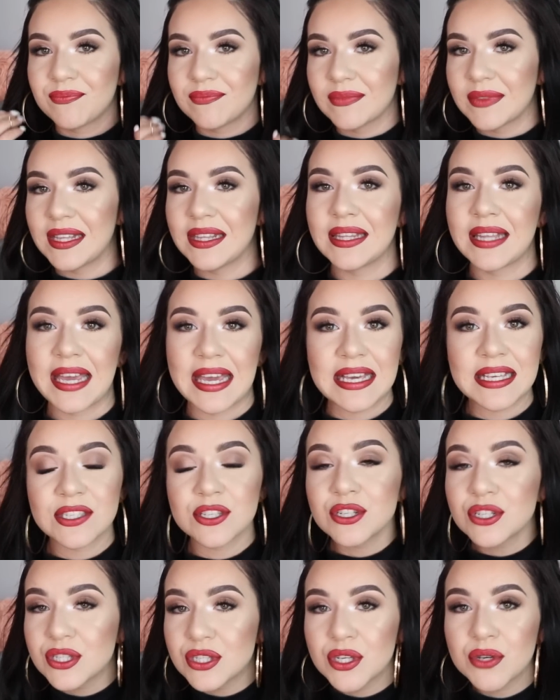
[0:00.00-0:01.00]
the lengths
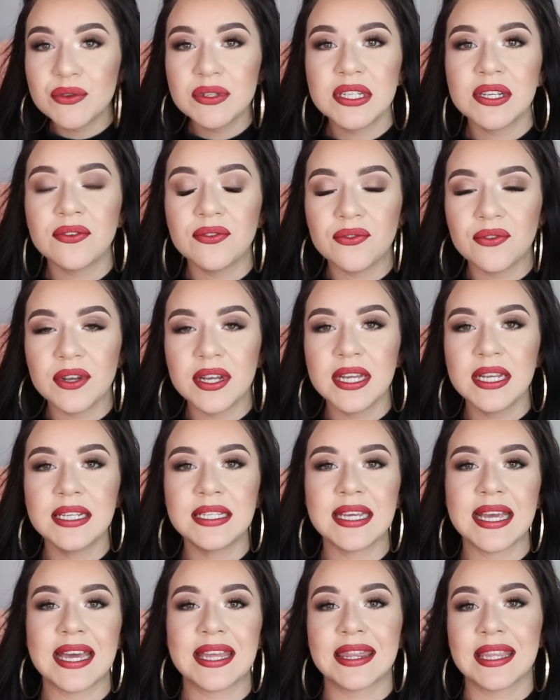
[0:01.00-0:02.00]
are so different
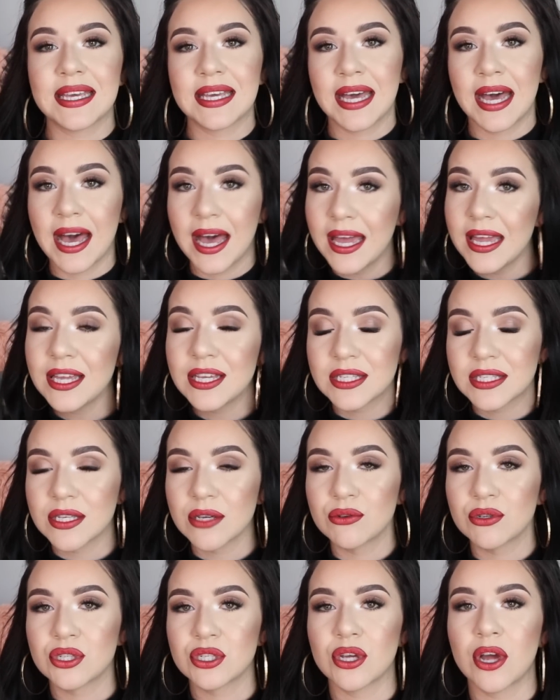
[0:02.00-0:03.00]
and the cut is
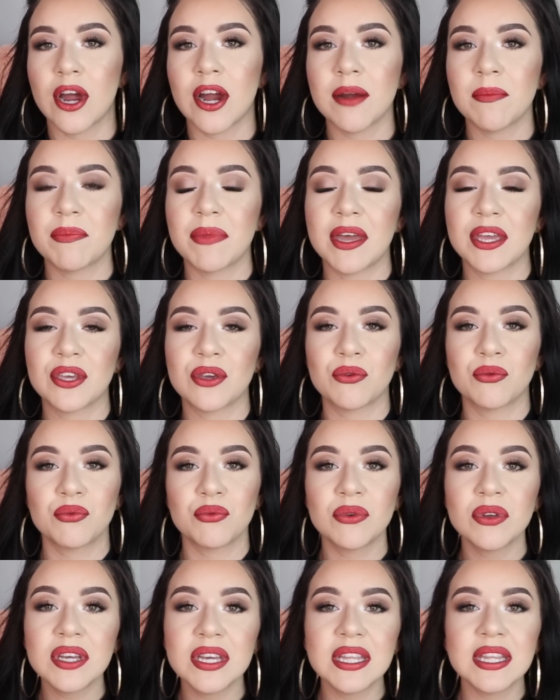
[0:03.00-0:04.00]
so sharp that you
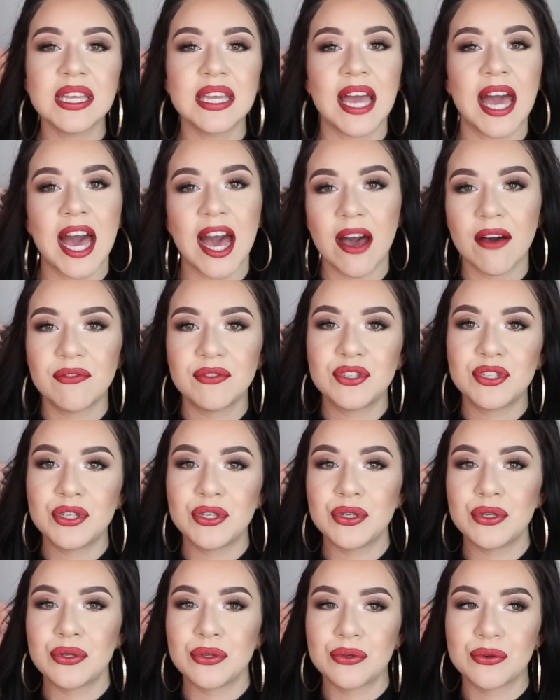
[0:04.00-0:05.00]
really have
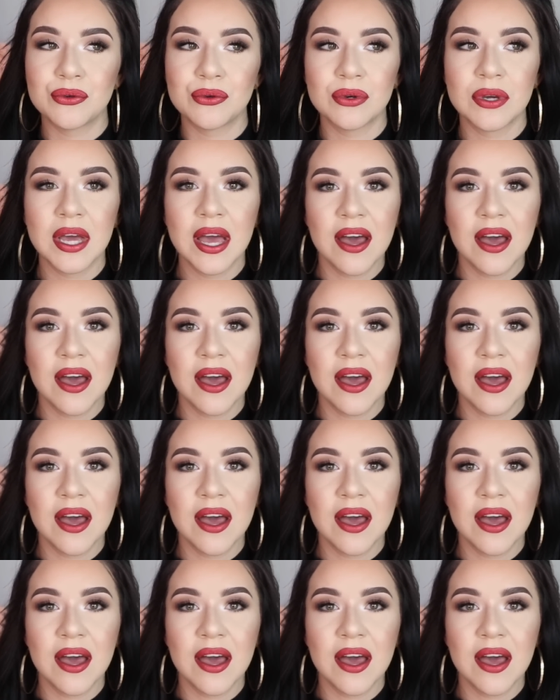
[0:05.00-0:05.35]
to